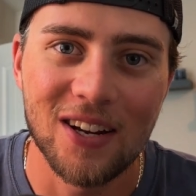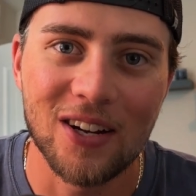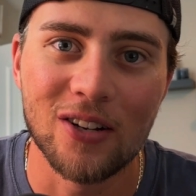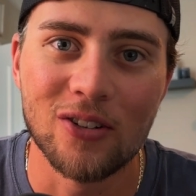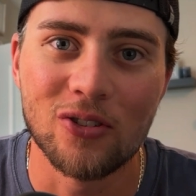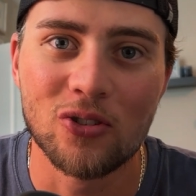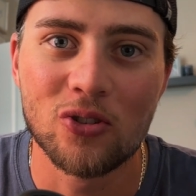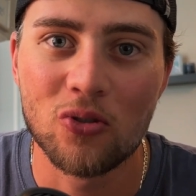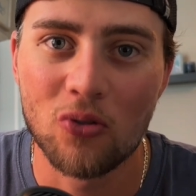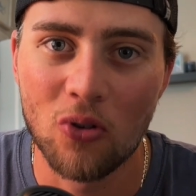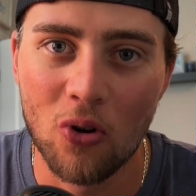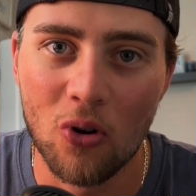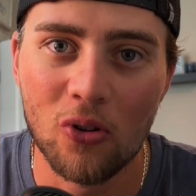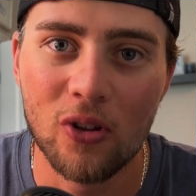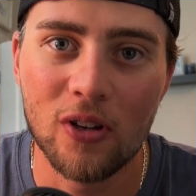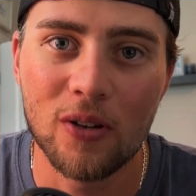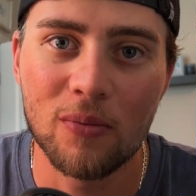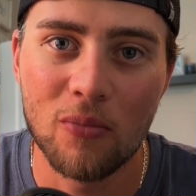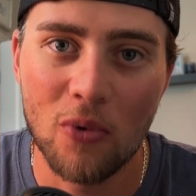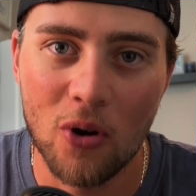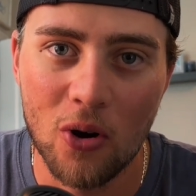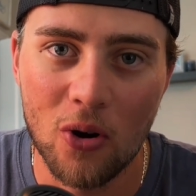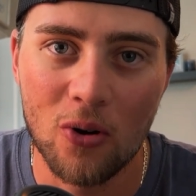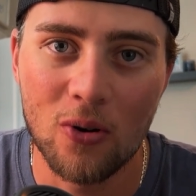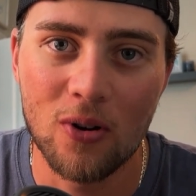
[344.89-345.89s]

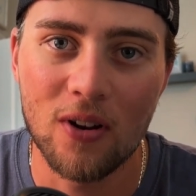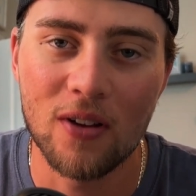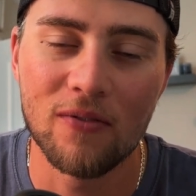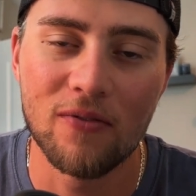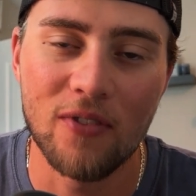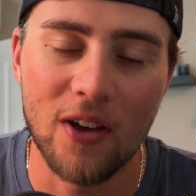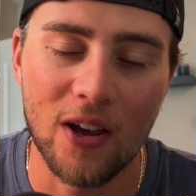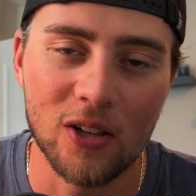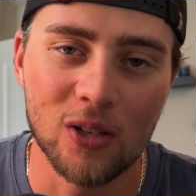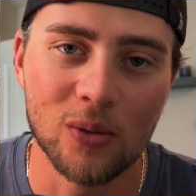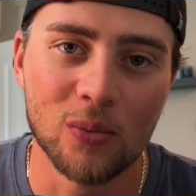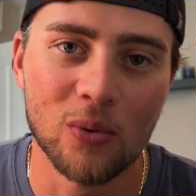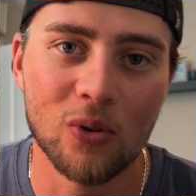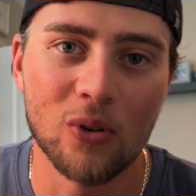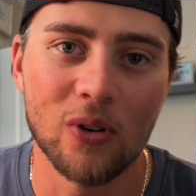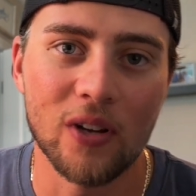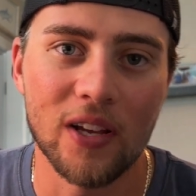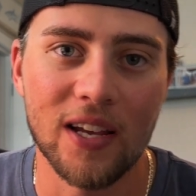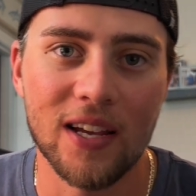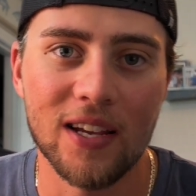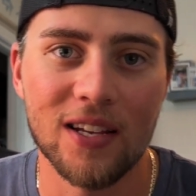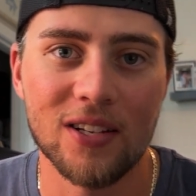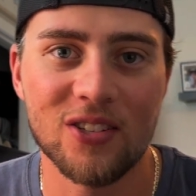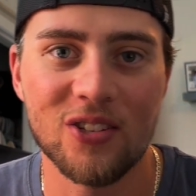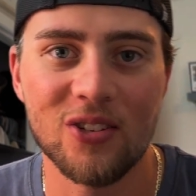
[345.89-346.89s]
controlling mode available
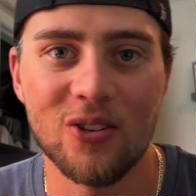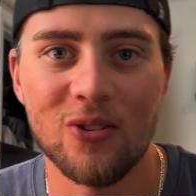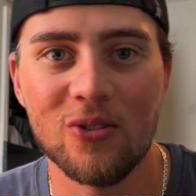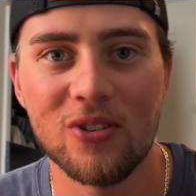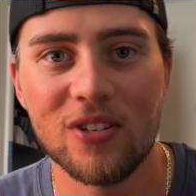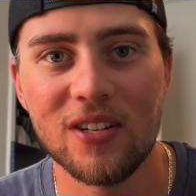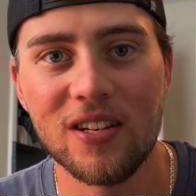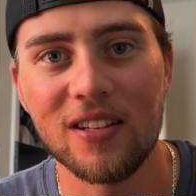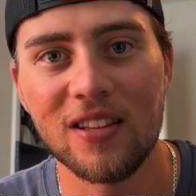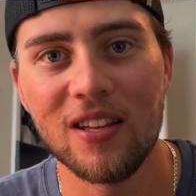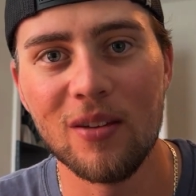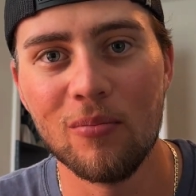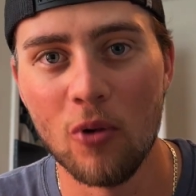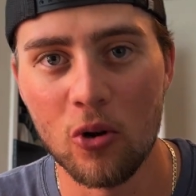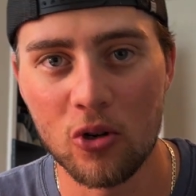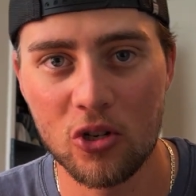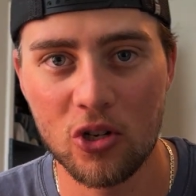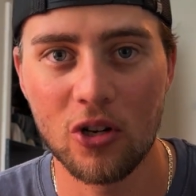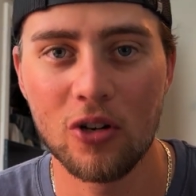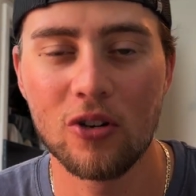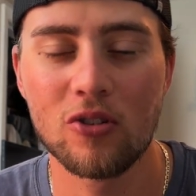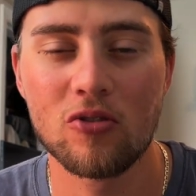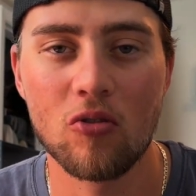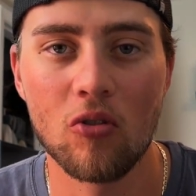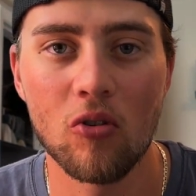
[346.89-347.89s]
is using the
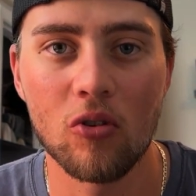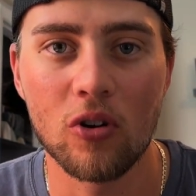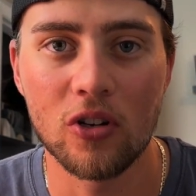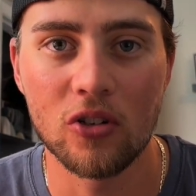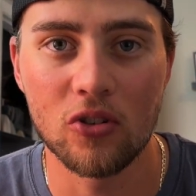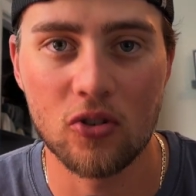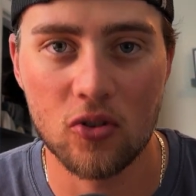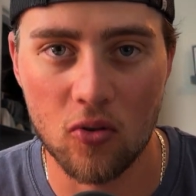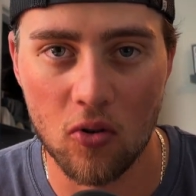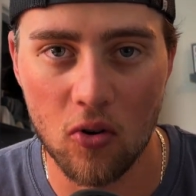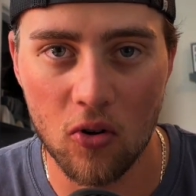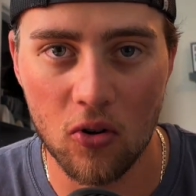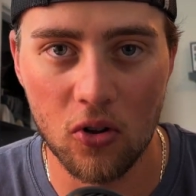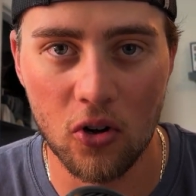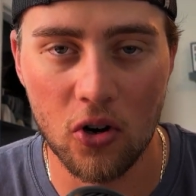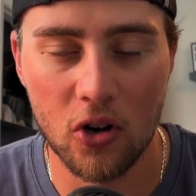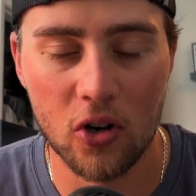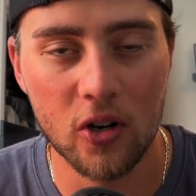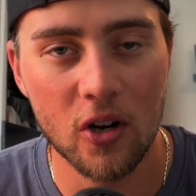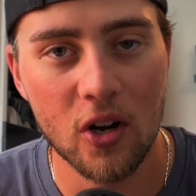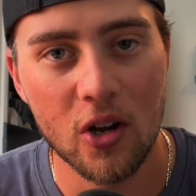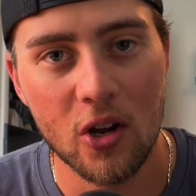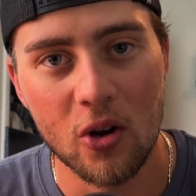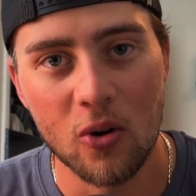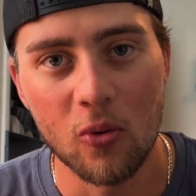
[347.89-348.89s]
motion control
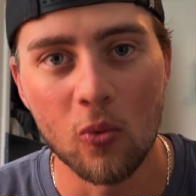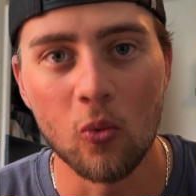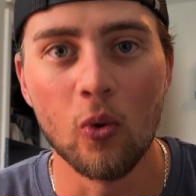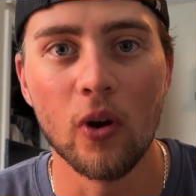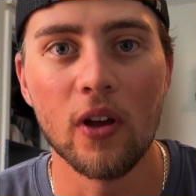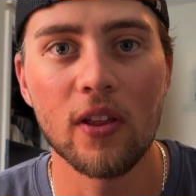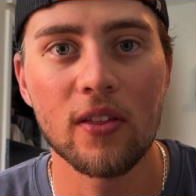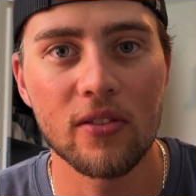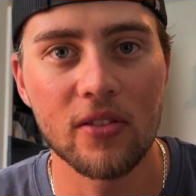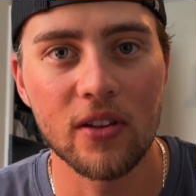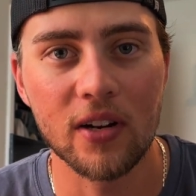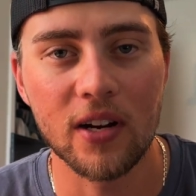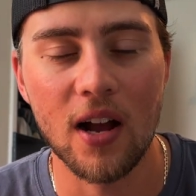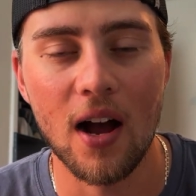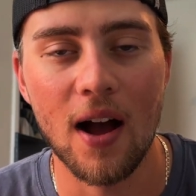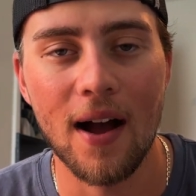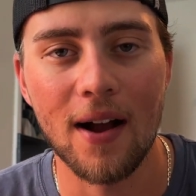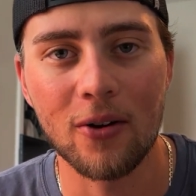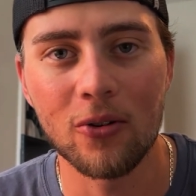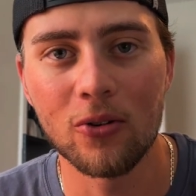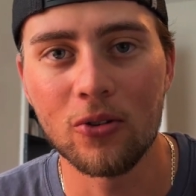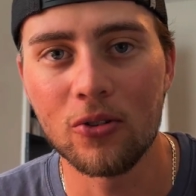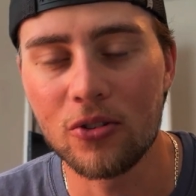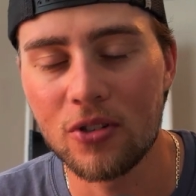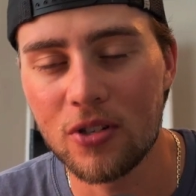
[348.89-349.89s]
controller with the
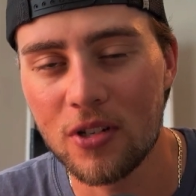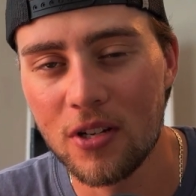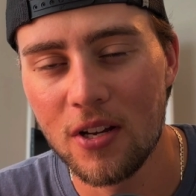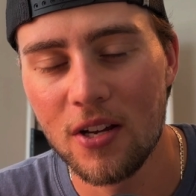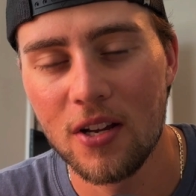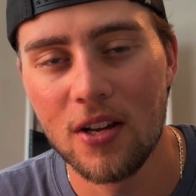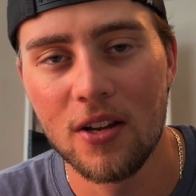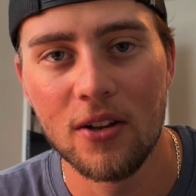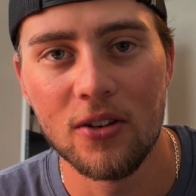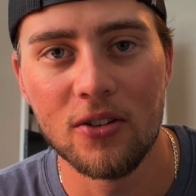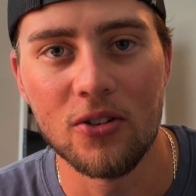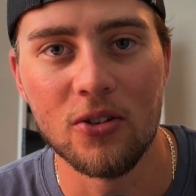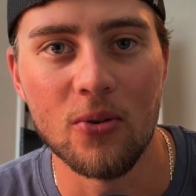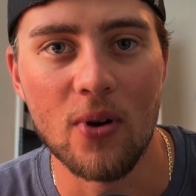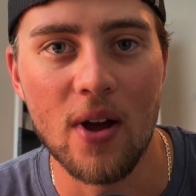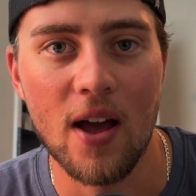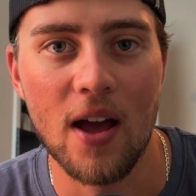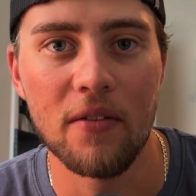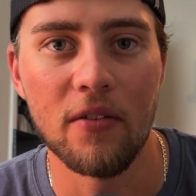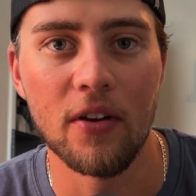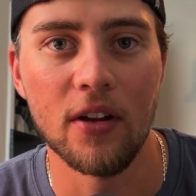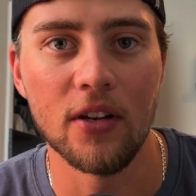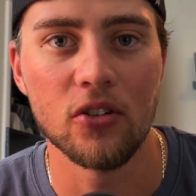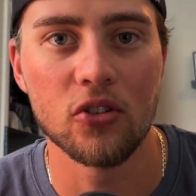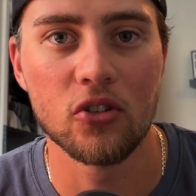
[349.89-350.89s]
goggles to
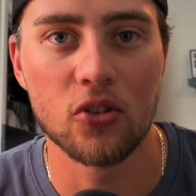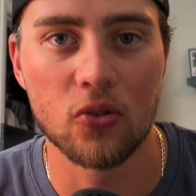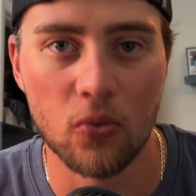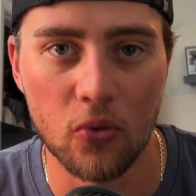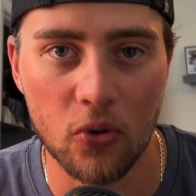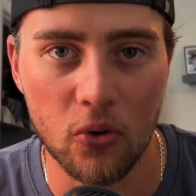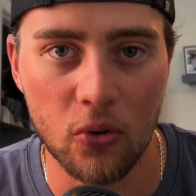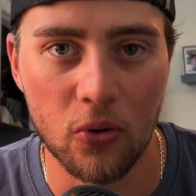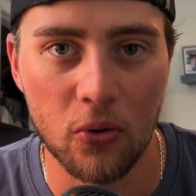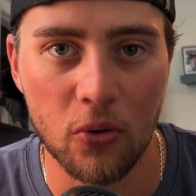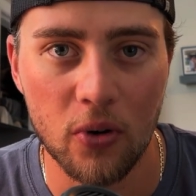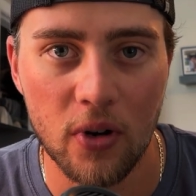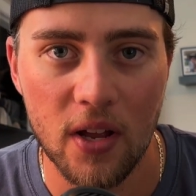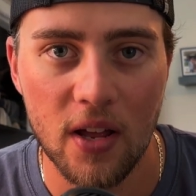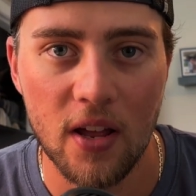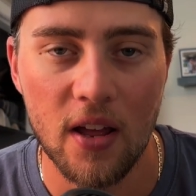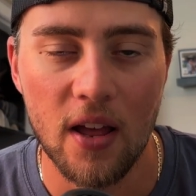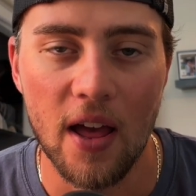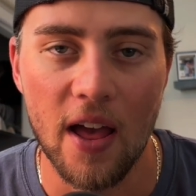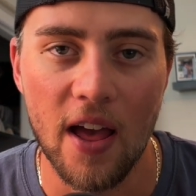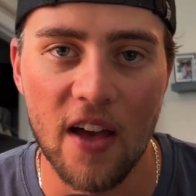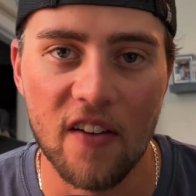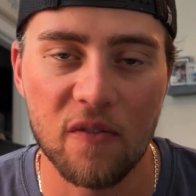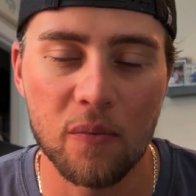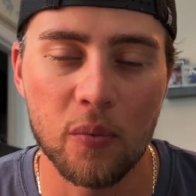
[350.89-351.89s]
have a true
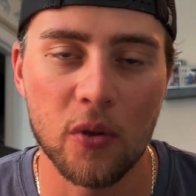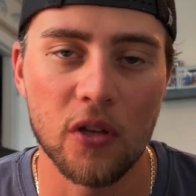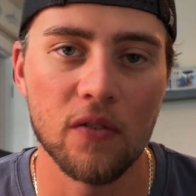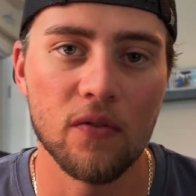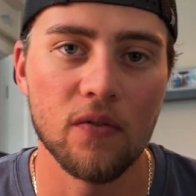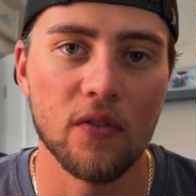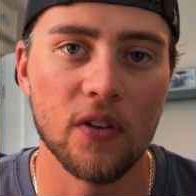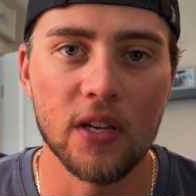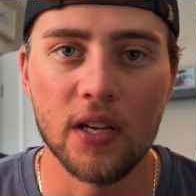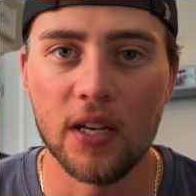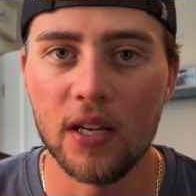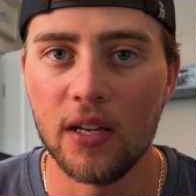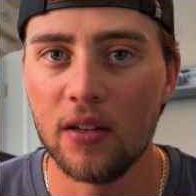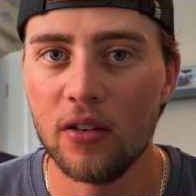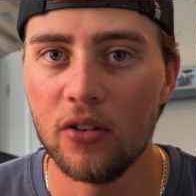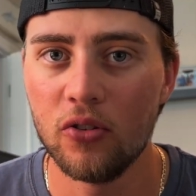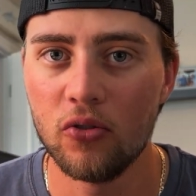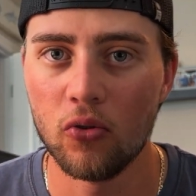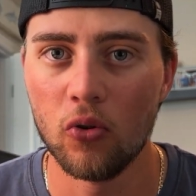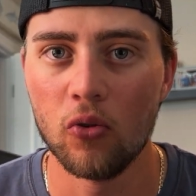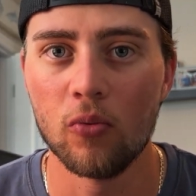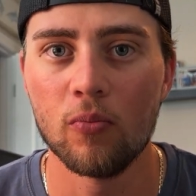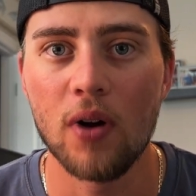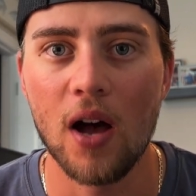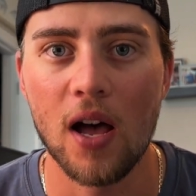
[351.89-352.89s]
FPV
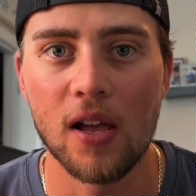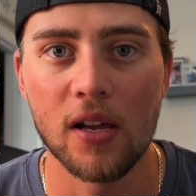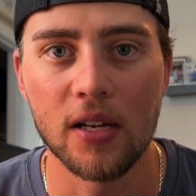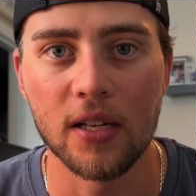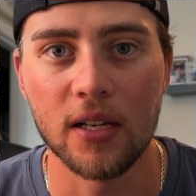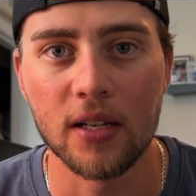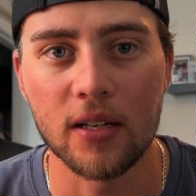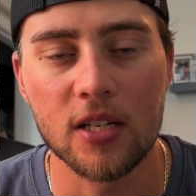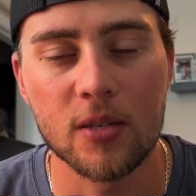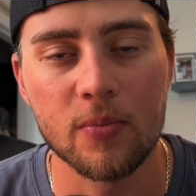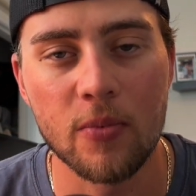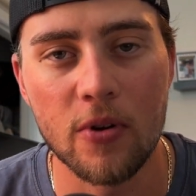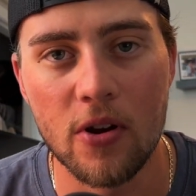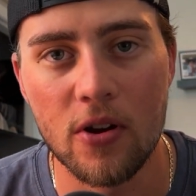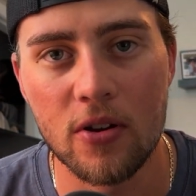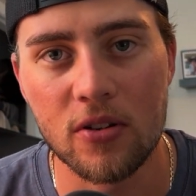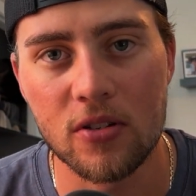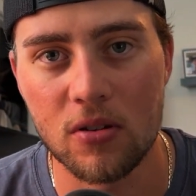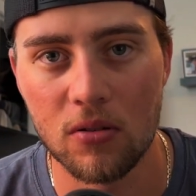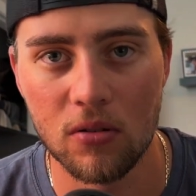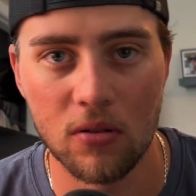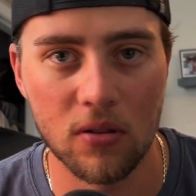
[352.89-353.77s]
drone piloting experience.